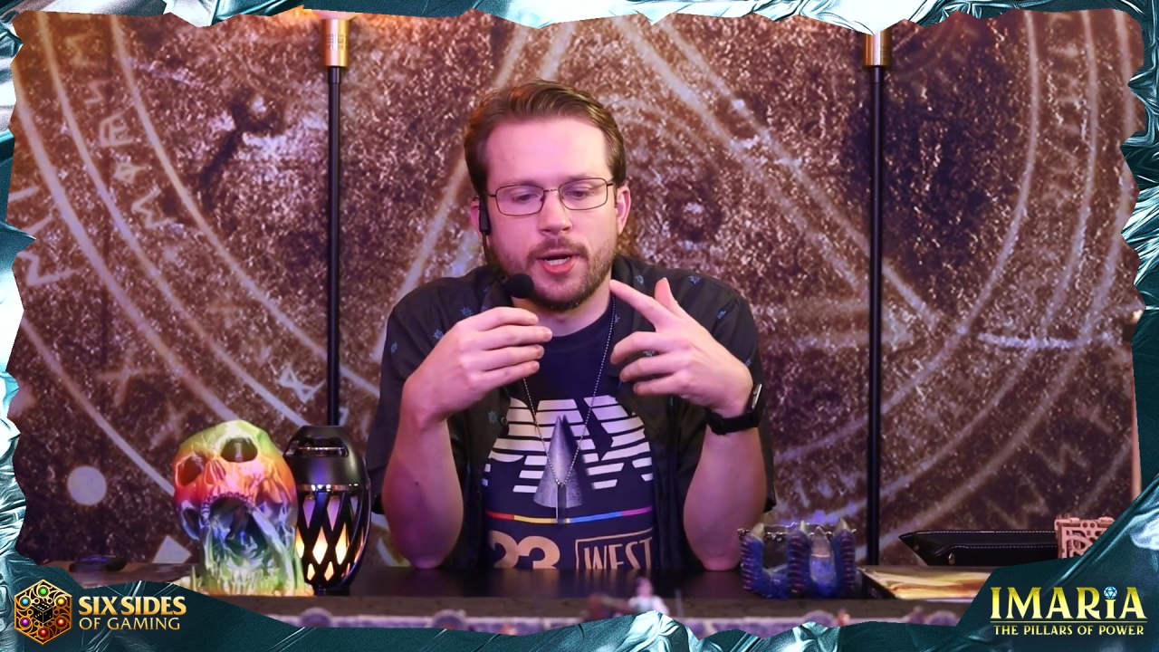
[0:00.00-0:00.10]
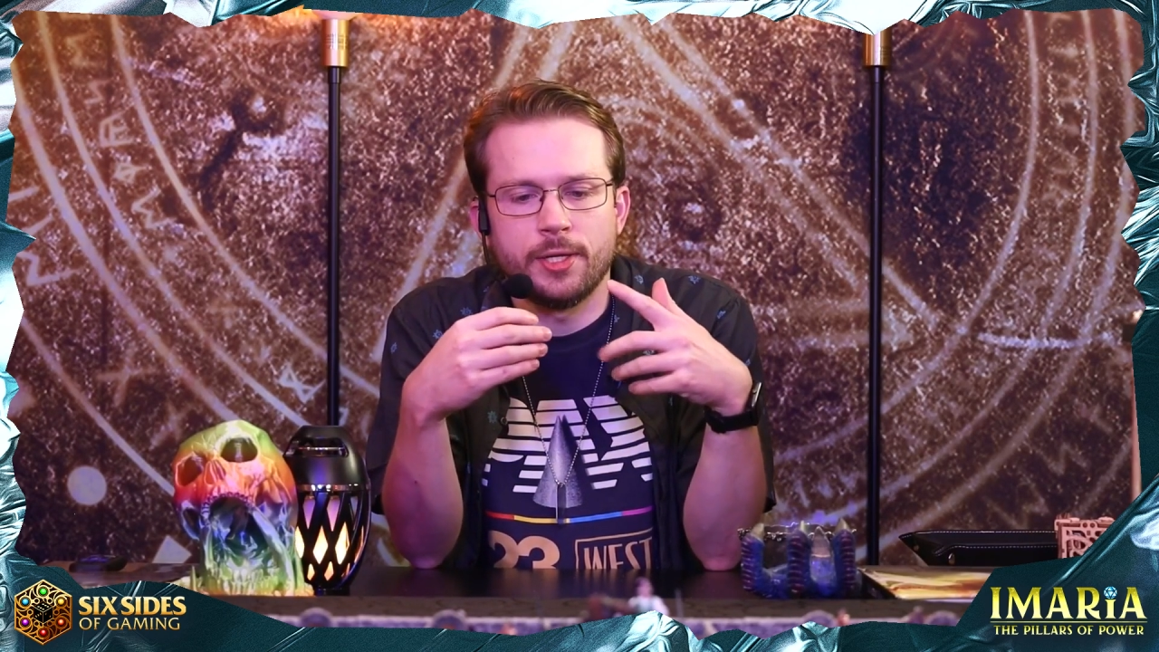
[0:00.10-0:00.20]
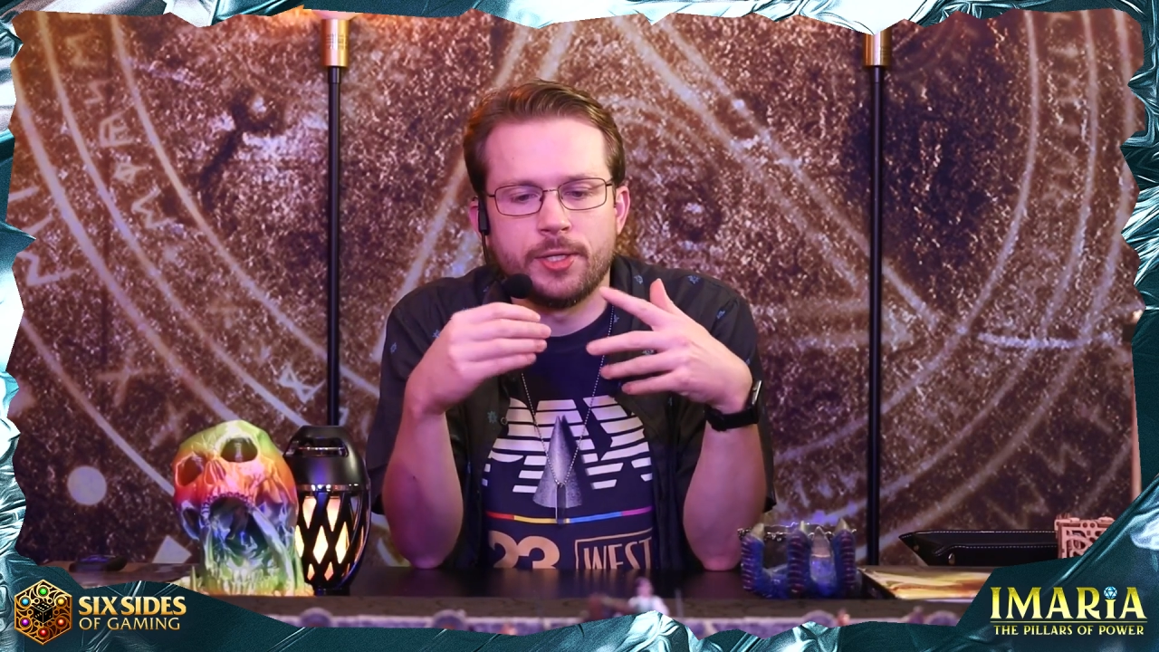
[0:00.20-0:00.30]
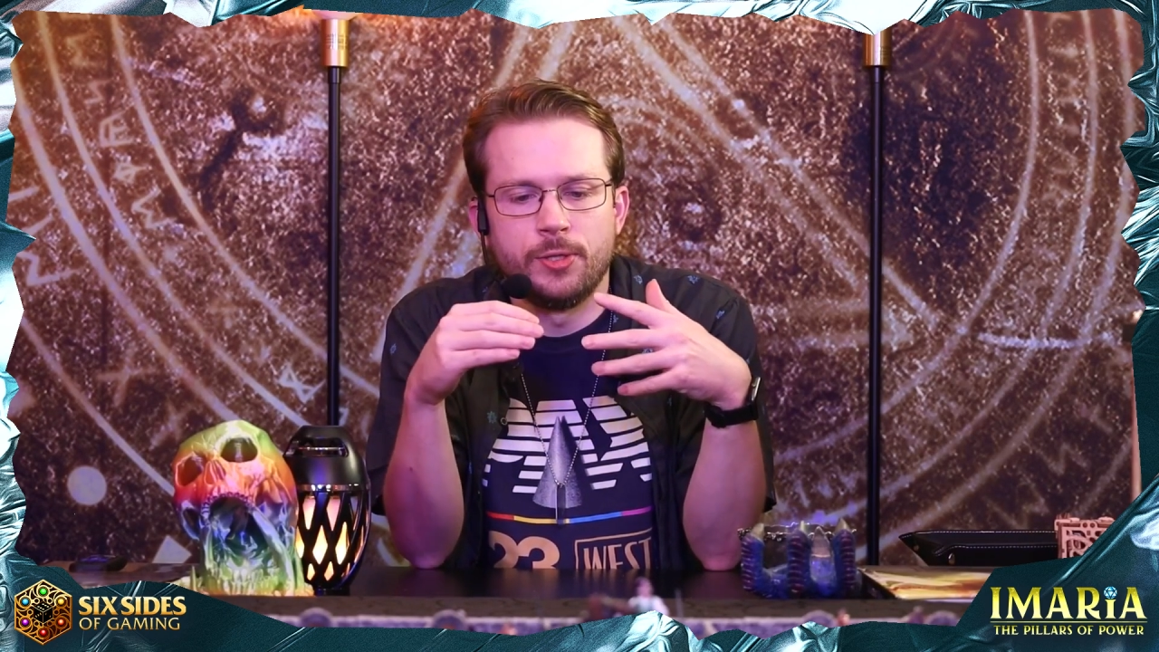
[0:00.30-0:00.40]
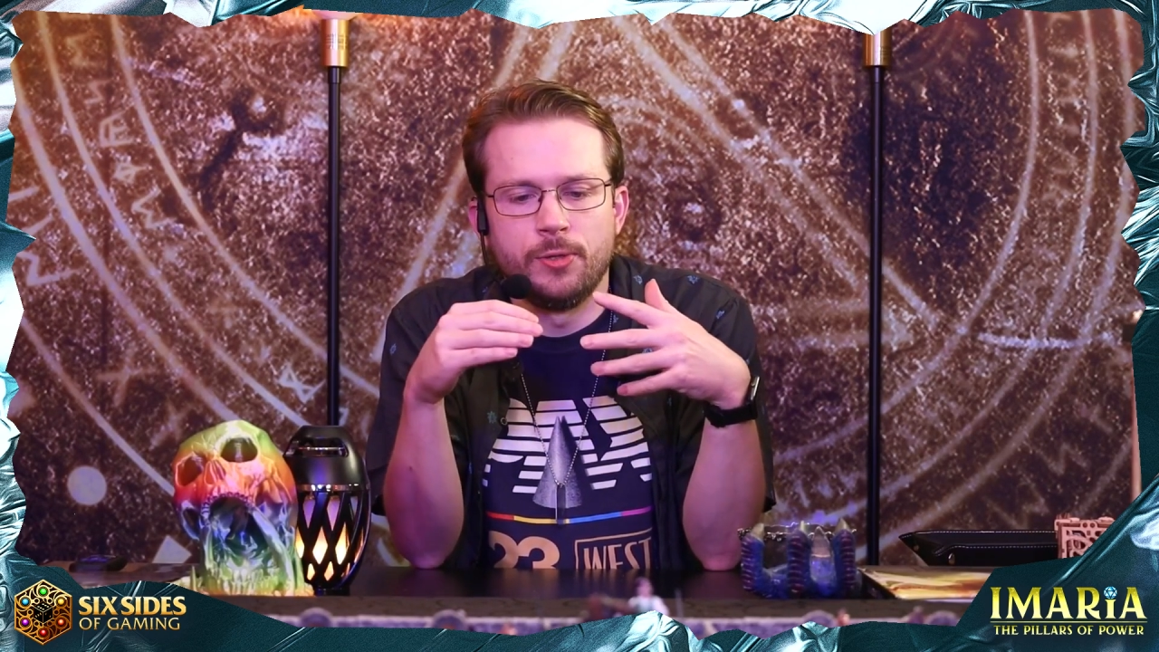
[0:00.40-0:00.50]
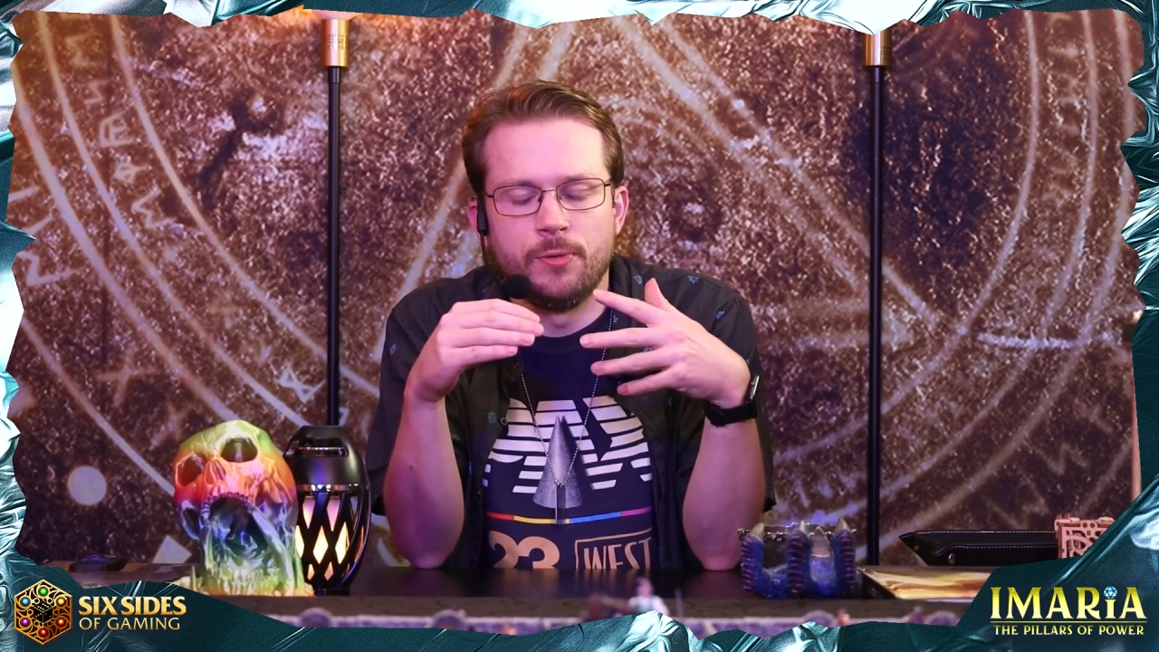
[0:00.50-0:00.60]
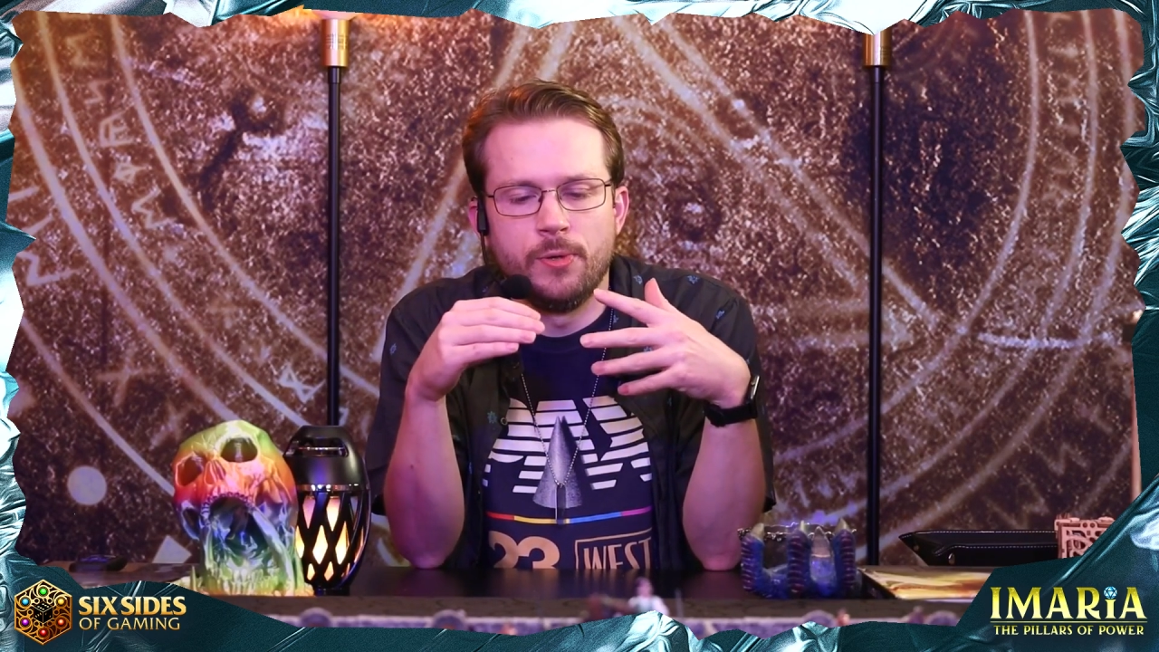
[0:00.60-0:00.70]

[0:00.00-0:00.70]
it to